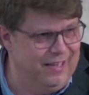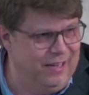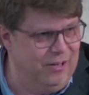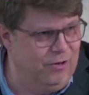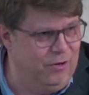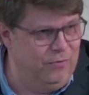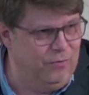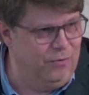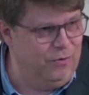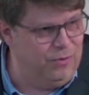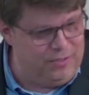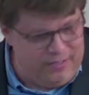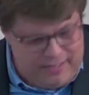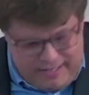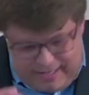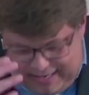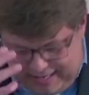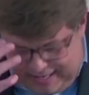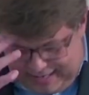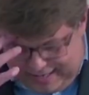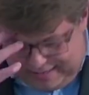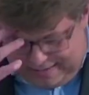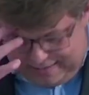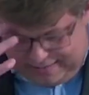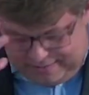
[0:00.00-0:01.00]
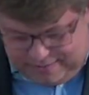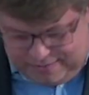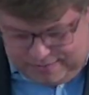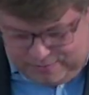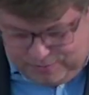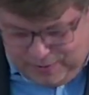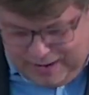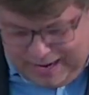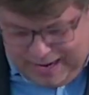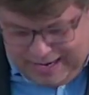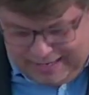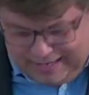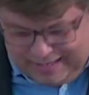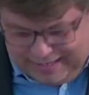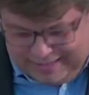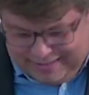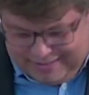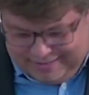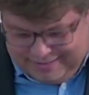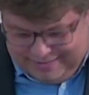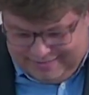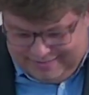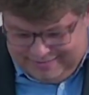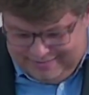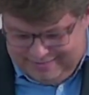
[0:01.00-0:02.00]
And you would say, why?
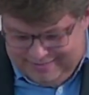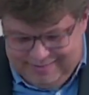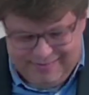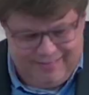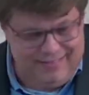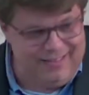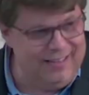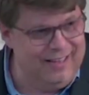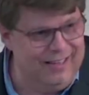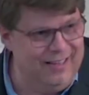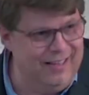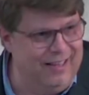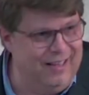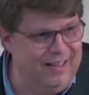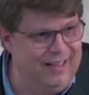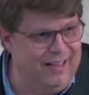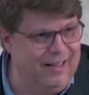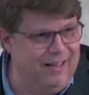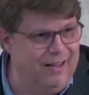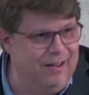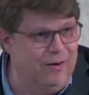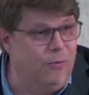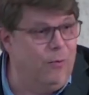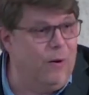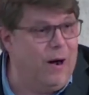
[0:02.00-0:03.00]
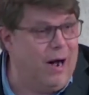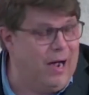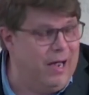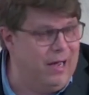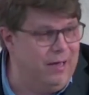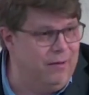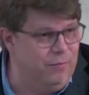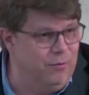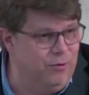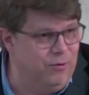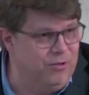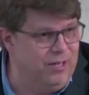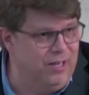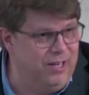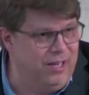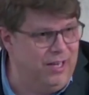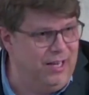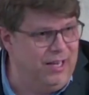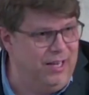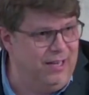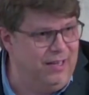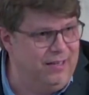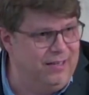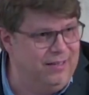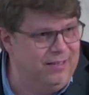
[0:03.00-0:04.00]
Why would
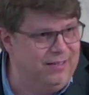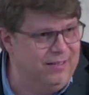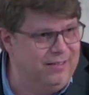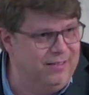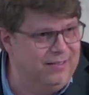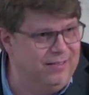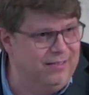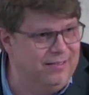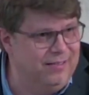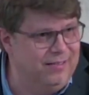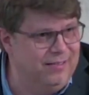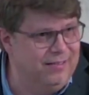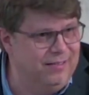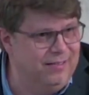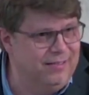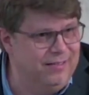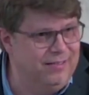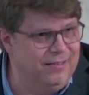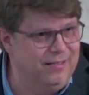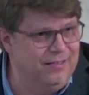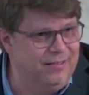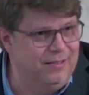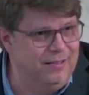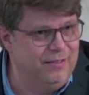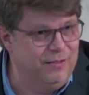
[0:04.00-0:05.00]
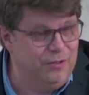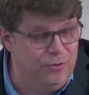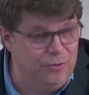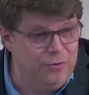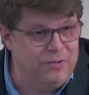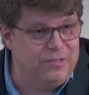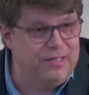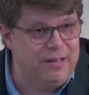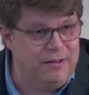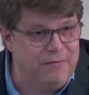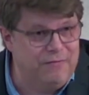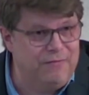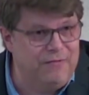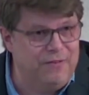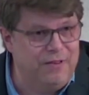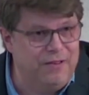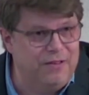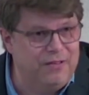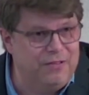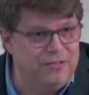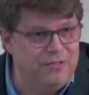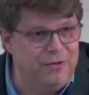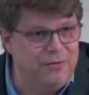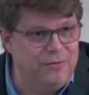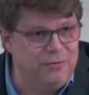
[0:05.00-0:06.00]
he do
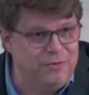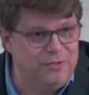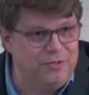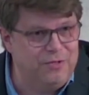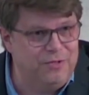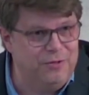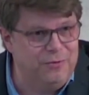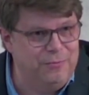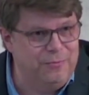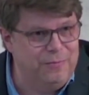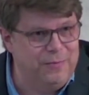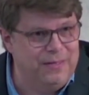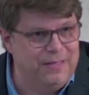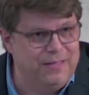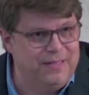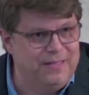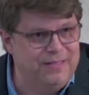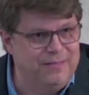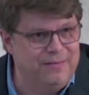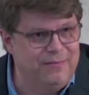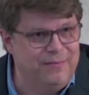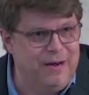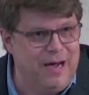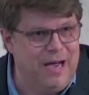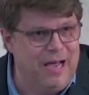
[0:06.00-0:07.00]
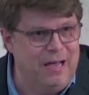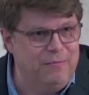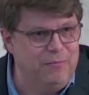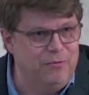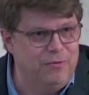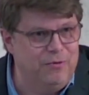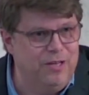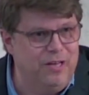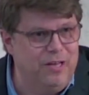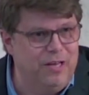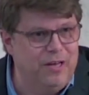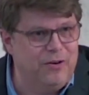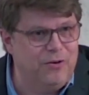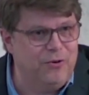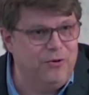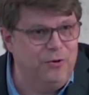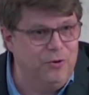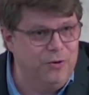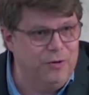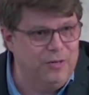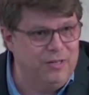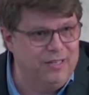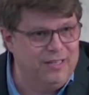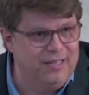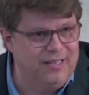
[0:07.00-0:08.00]
something so stupid? Why would he
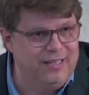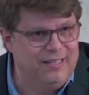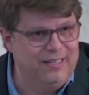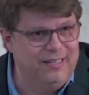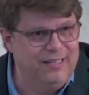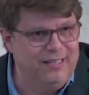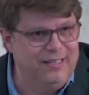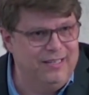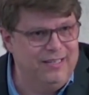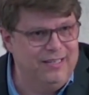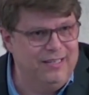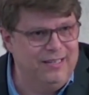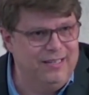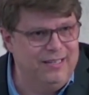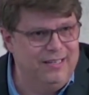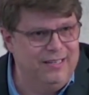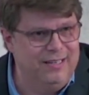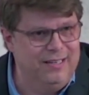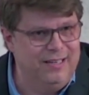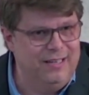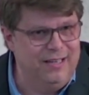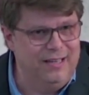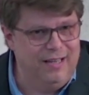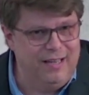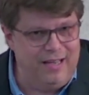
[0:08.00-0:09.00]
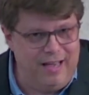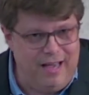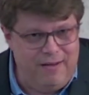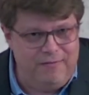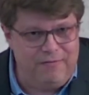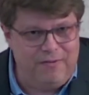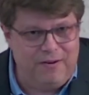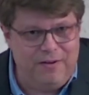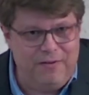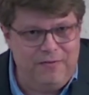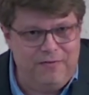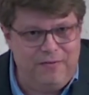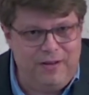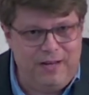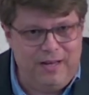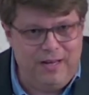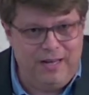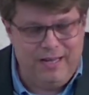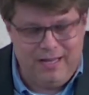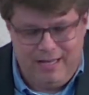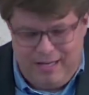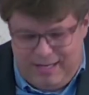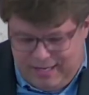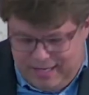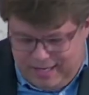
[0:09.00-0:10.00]
ruin
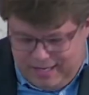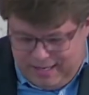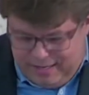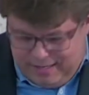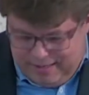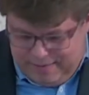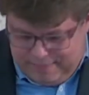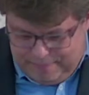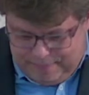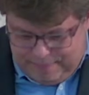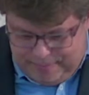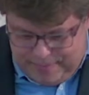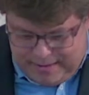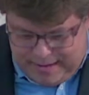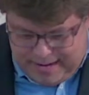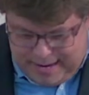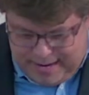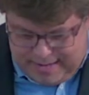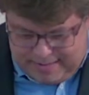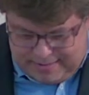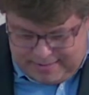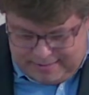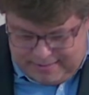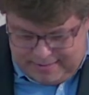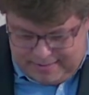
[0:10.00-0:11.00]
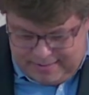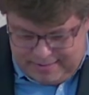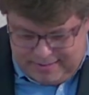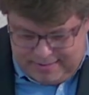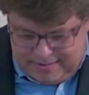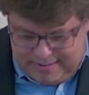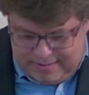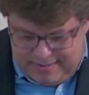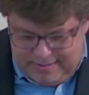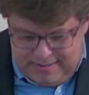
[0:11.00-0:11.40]
everything he has?